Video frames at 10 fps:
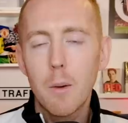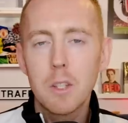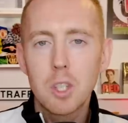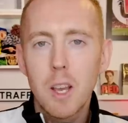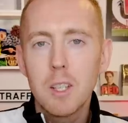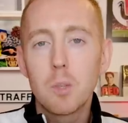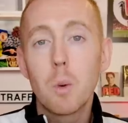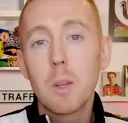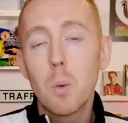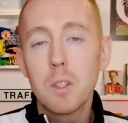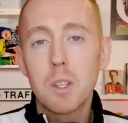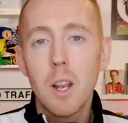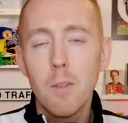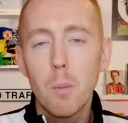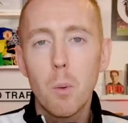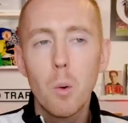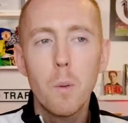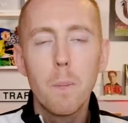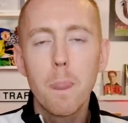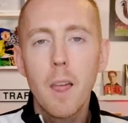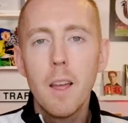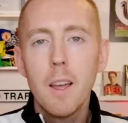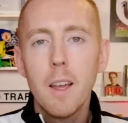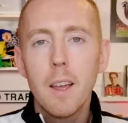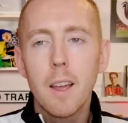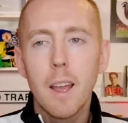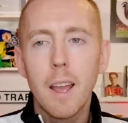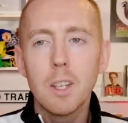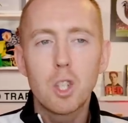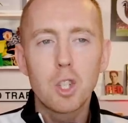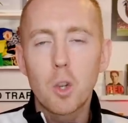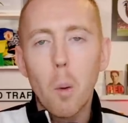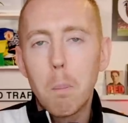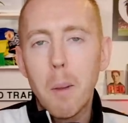how he changed when he went to Liverpool, it just got